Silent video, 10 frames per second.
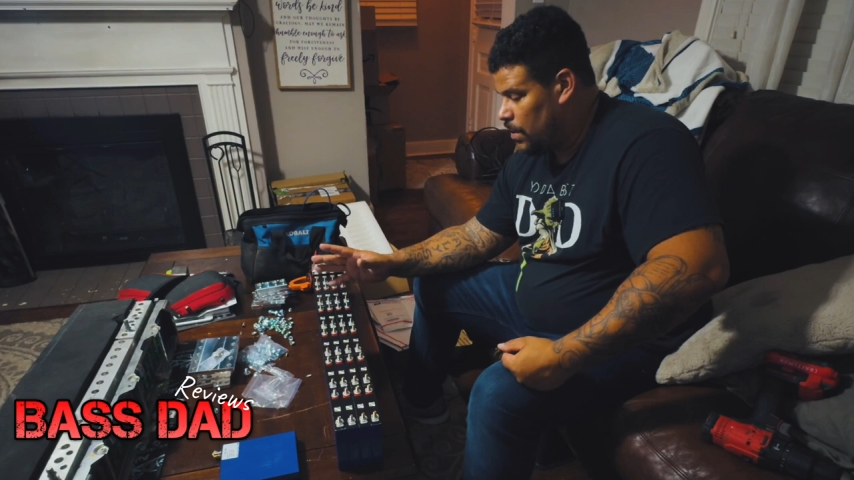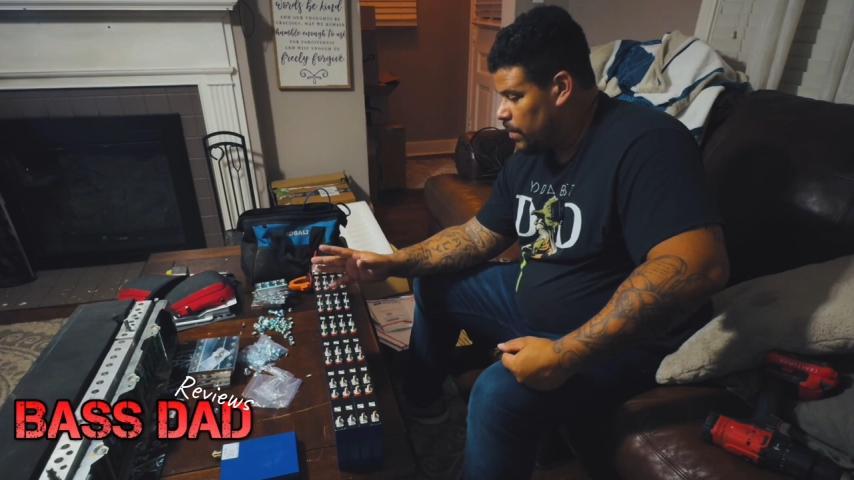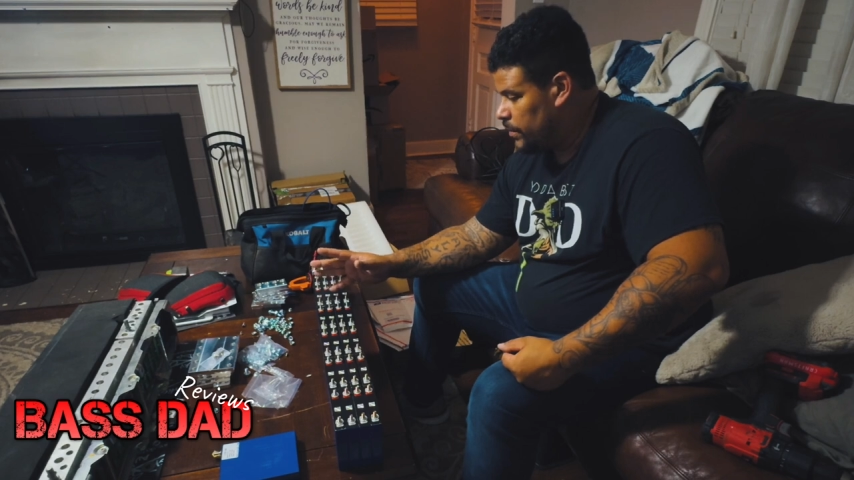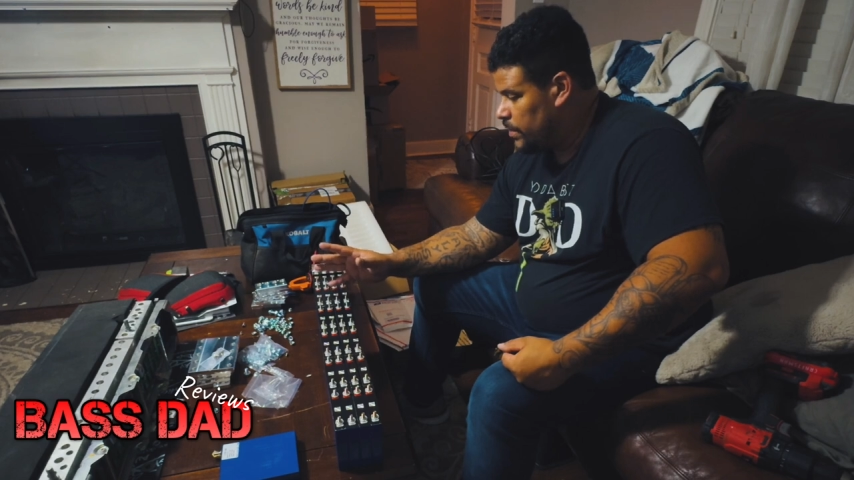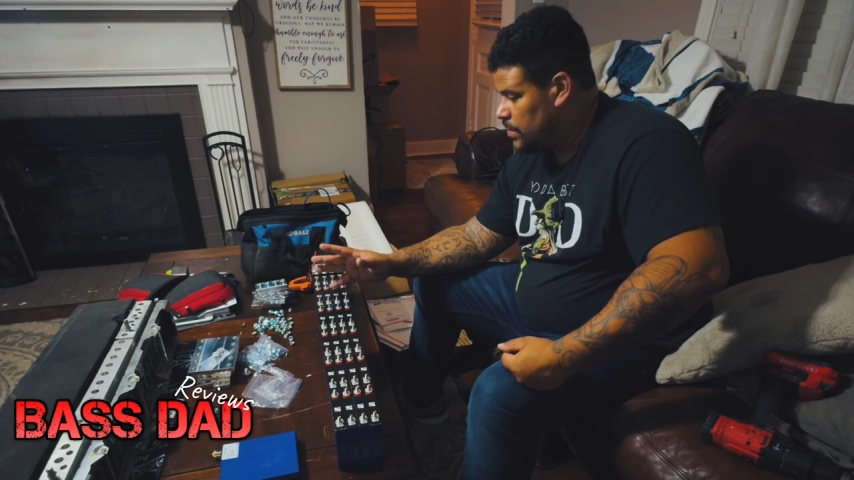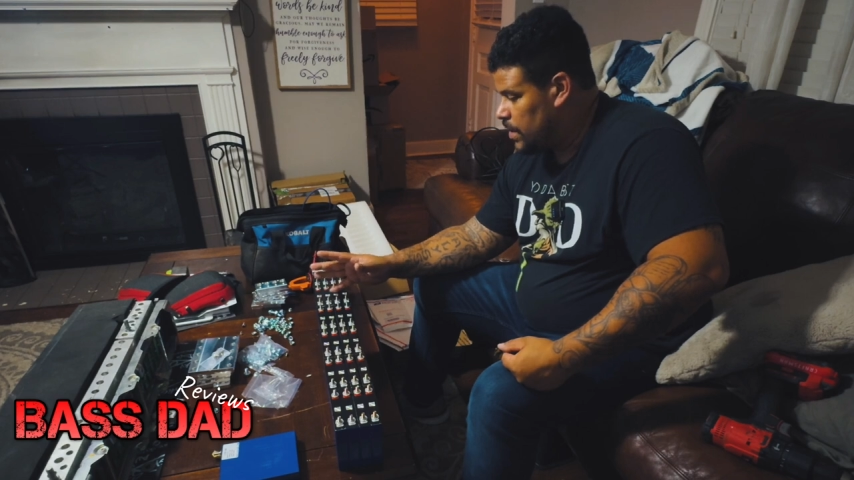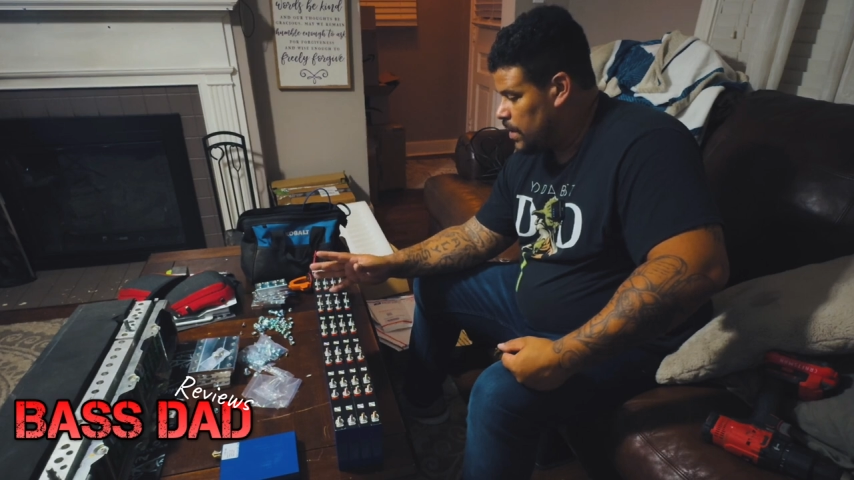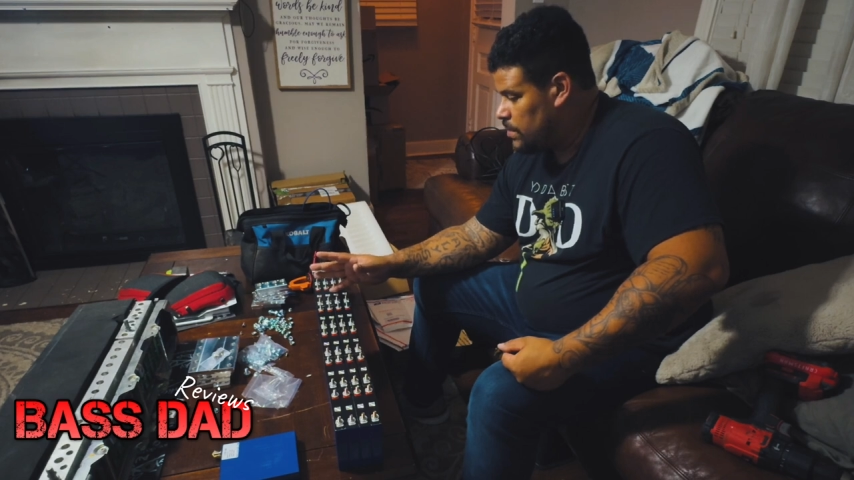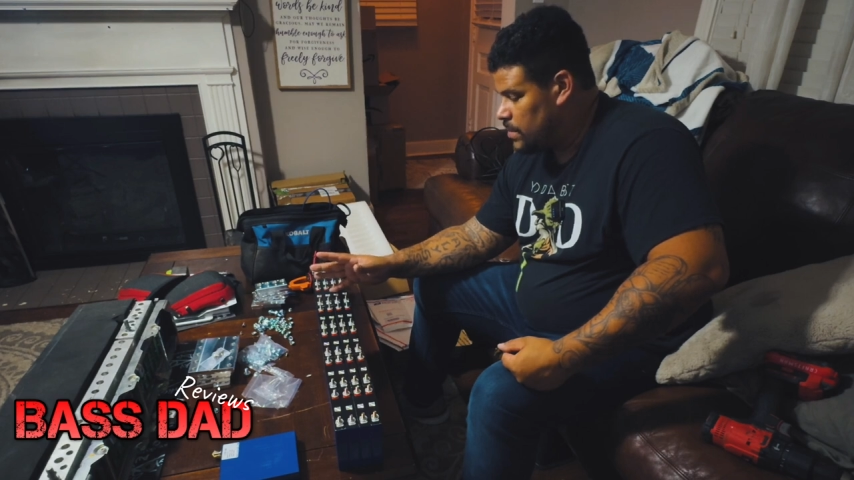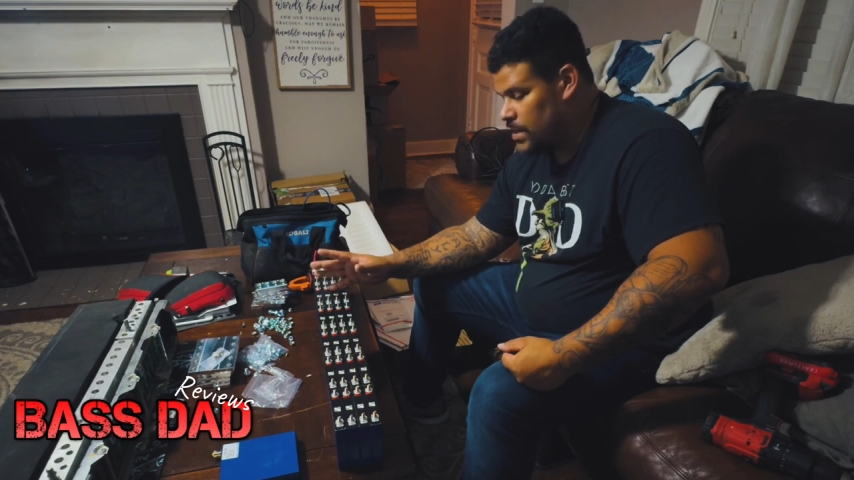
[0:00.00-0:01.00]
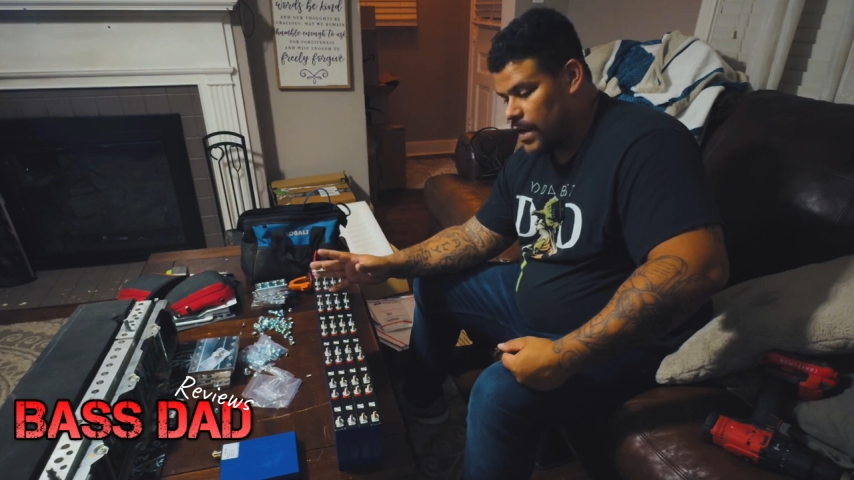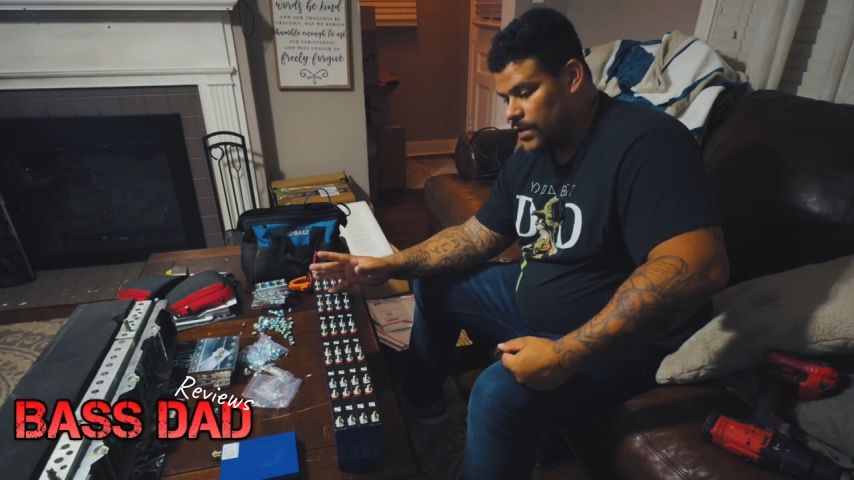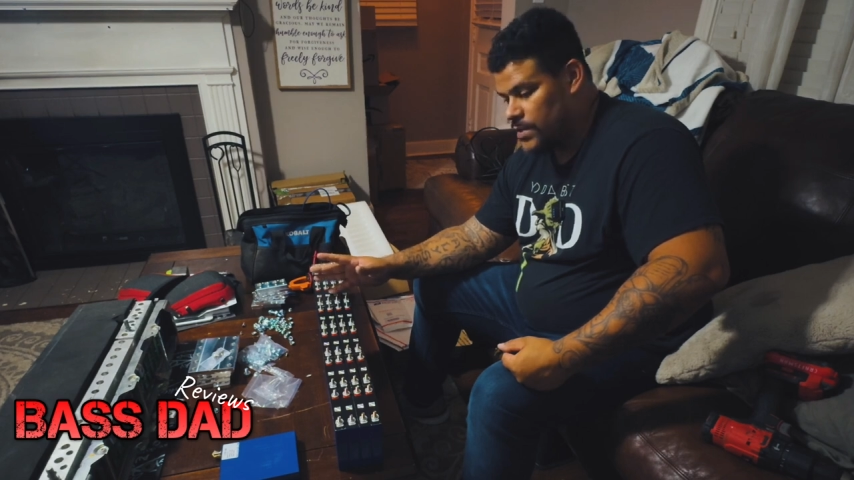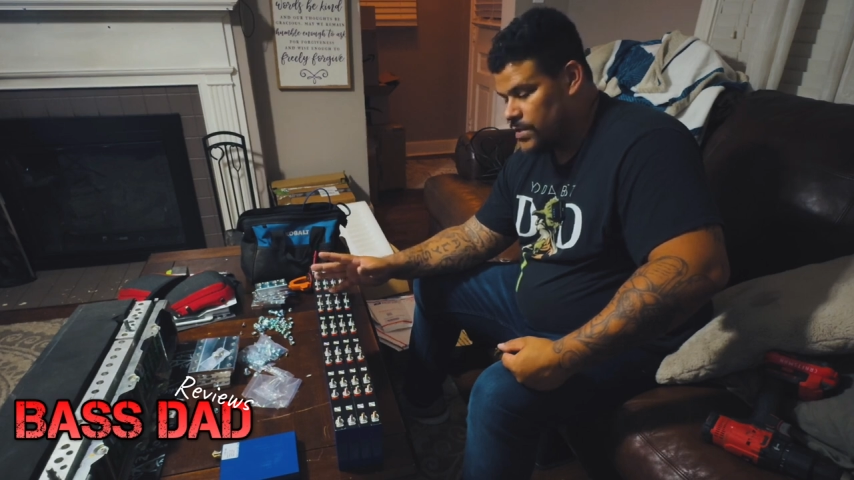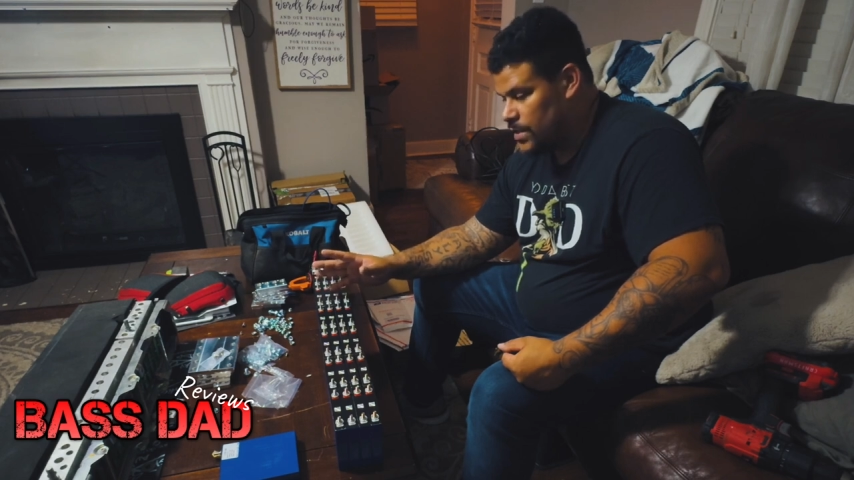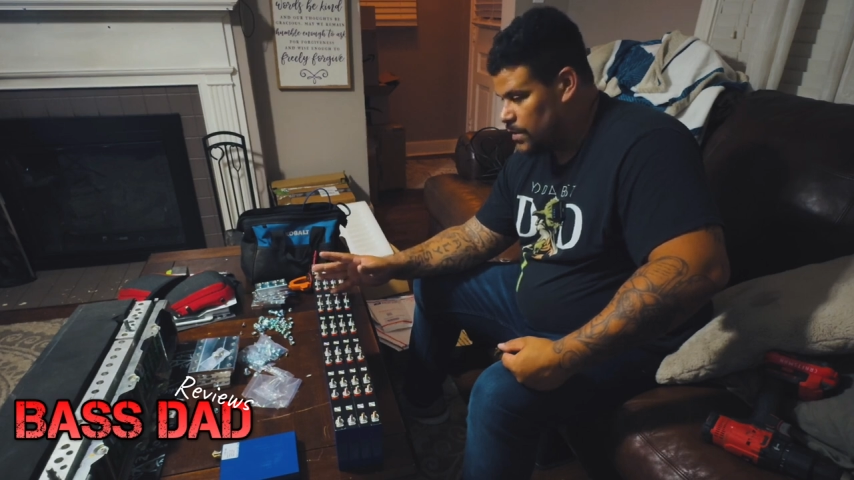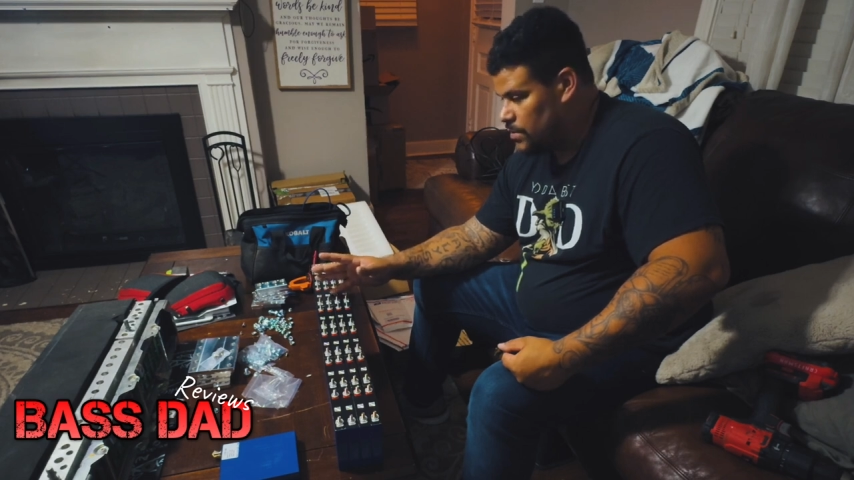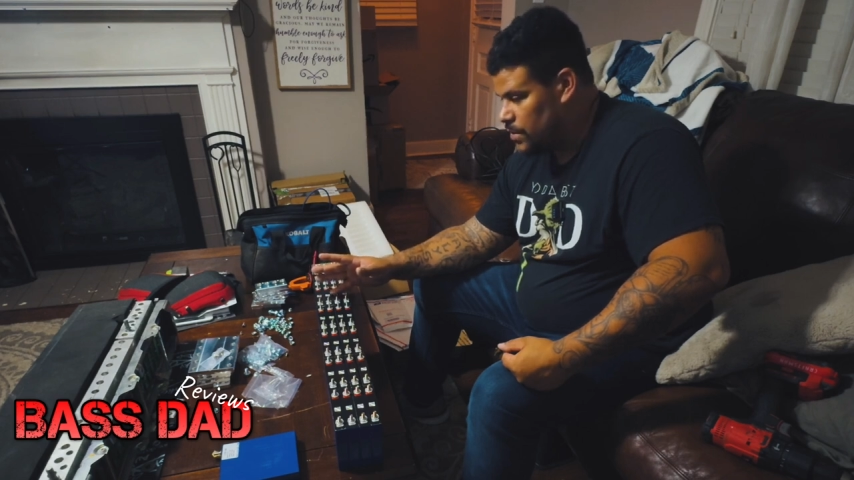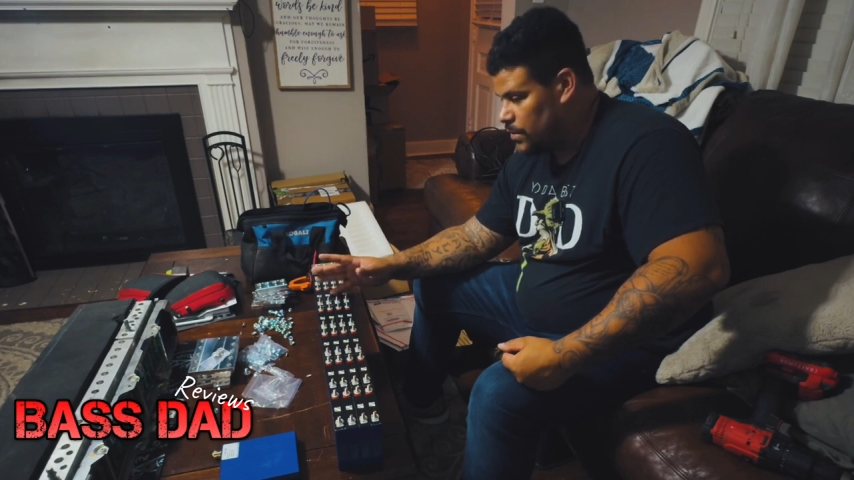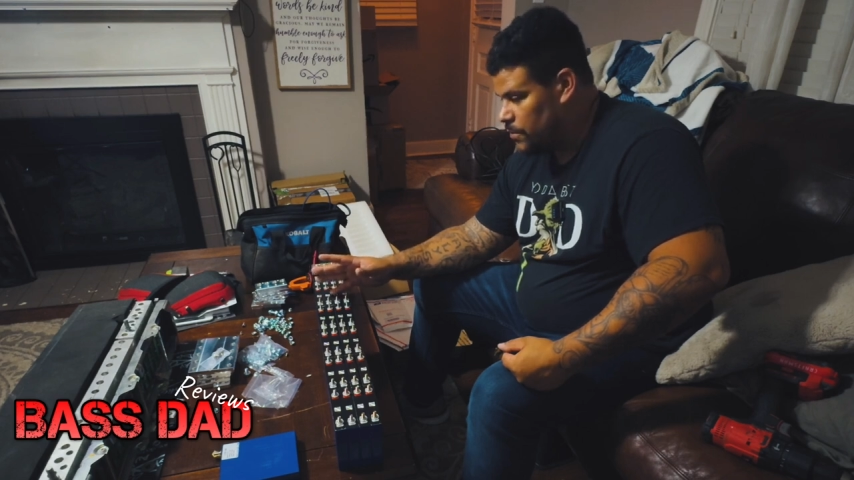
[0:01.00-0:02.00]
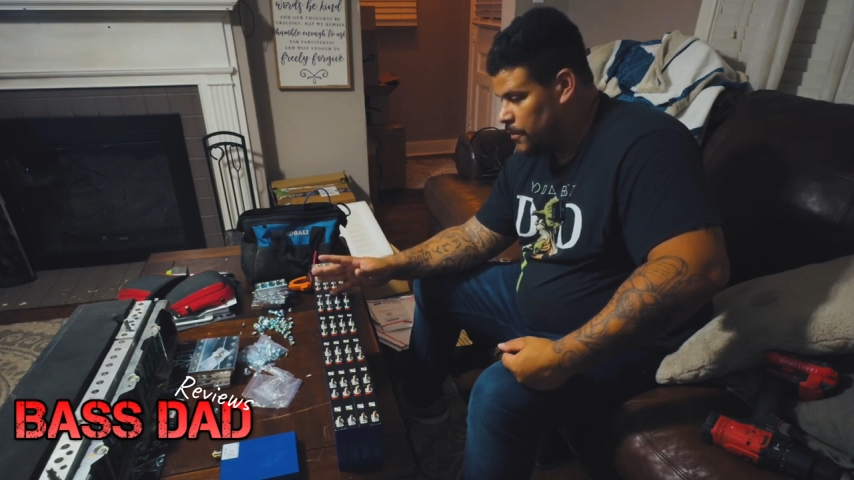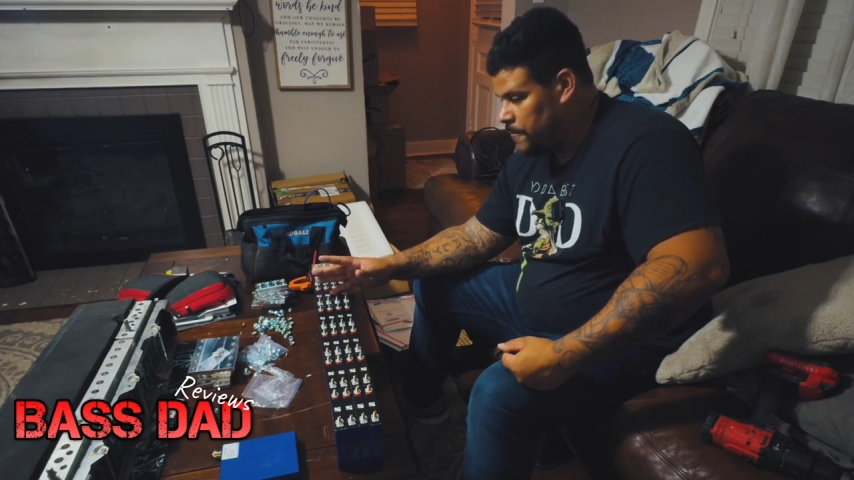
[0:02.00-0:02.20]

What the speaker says: on these cells and how these cells do.